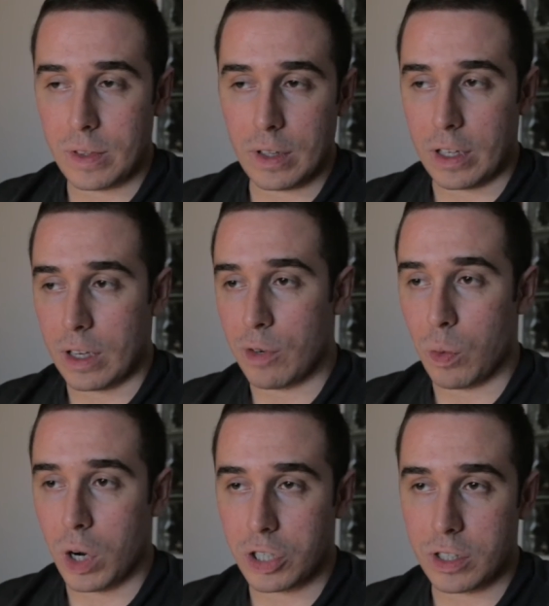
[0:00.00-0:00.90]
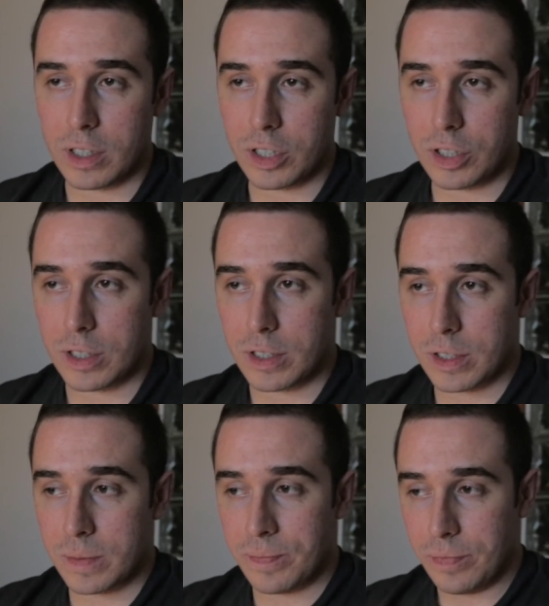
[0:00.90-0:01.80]
Like if you're washing the
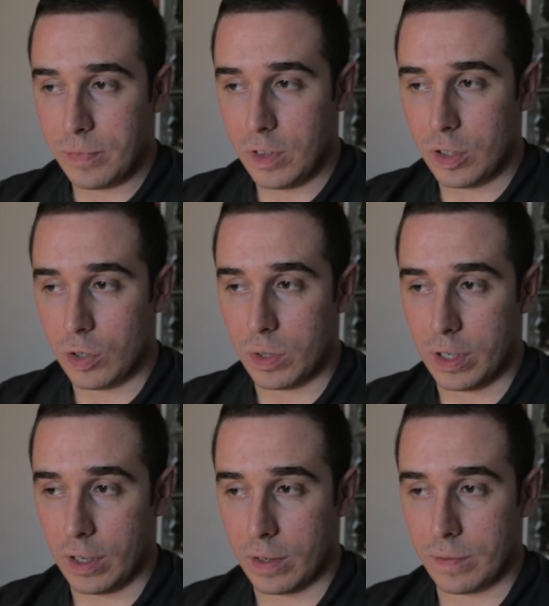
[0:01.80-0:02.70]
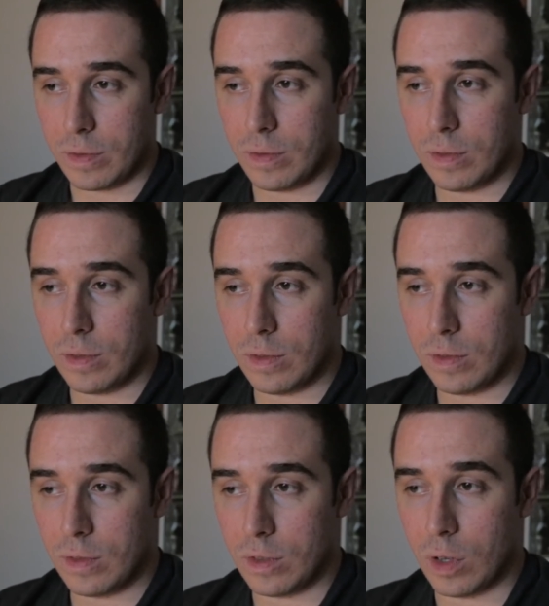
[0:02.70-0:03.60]
dishes, you can
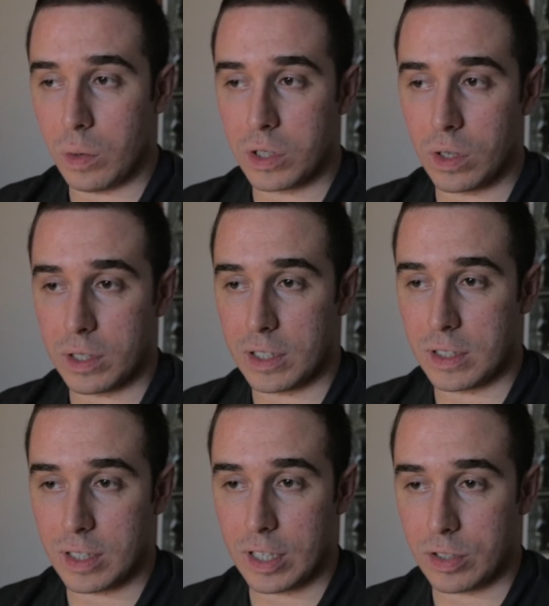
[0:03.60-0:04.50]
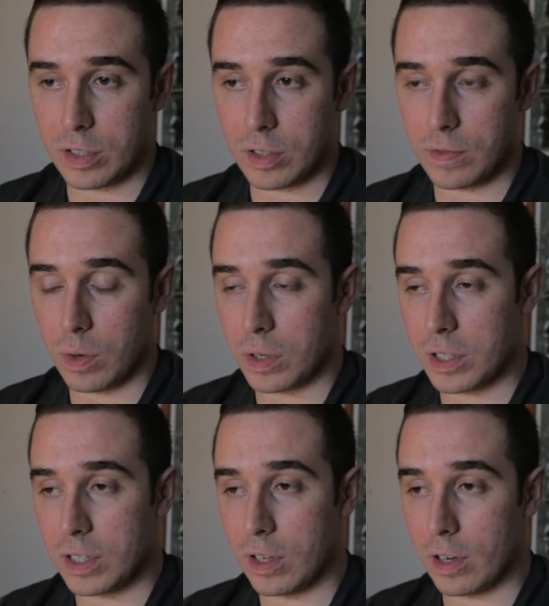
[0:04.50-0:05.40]
notice all these sensations. Just
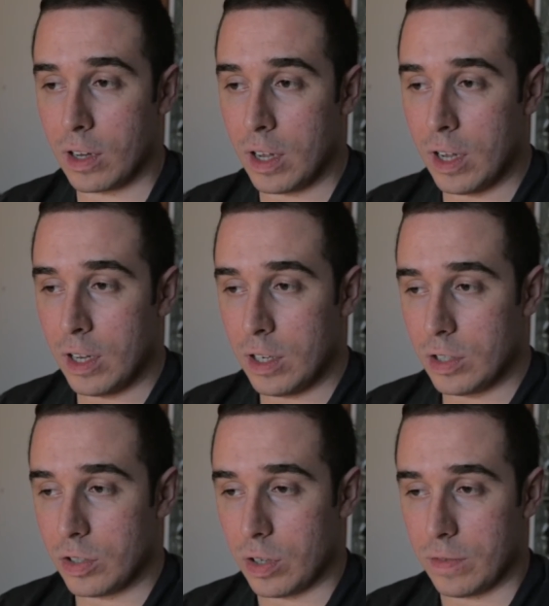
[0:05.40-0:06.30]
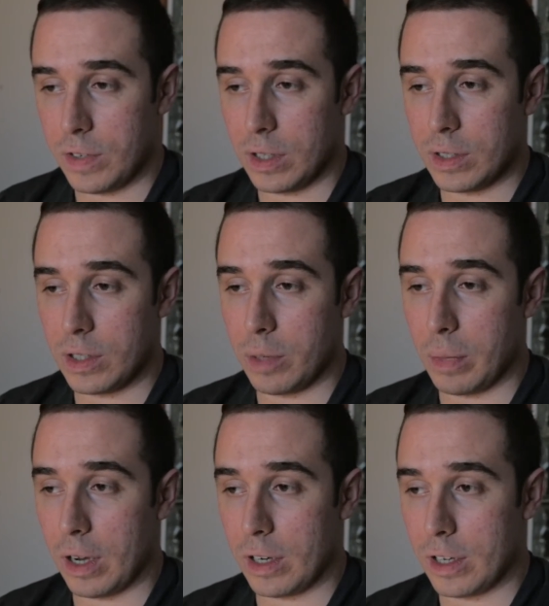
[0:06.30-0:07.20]
focus in on, try to feel into your
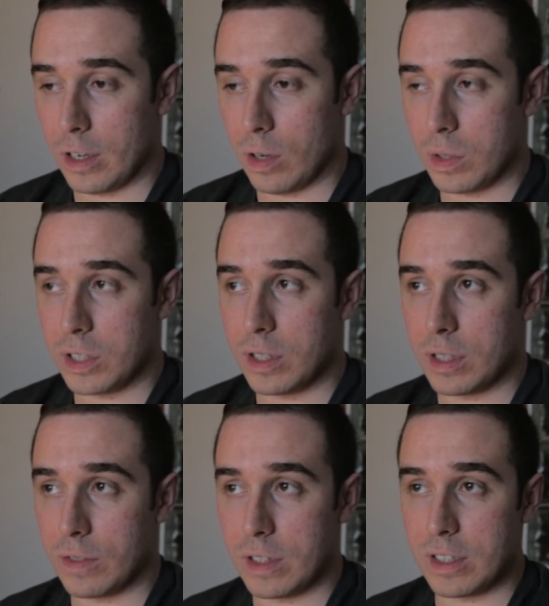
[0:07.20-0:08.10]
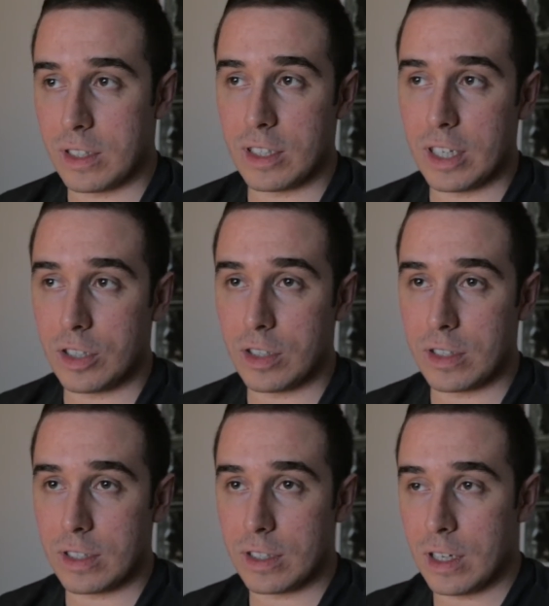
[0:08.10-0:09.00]
body and notice the different
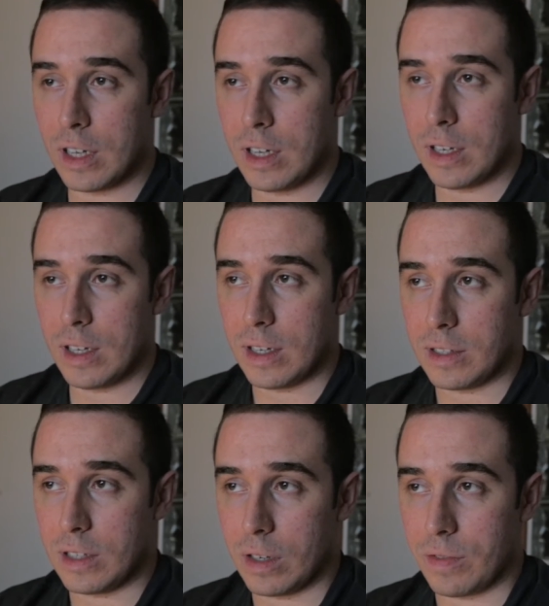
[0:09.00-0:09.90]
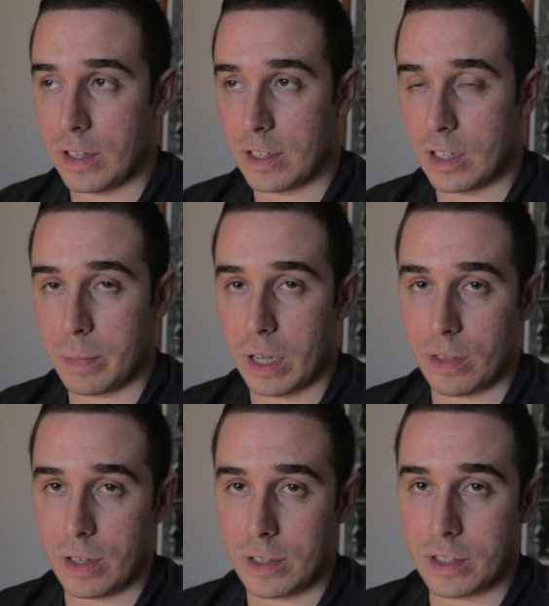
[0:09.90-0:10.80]
sensations instead of thinking about
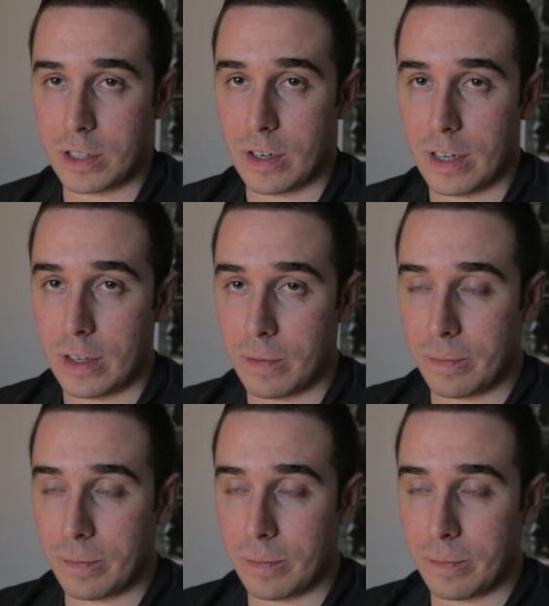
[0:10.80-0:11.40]
things in your head.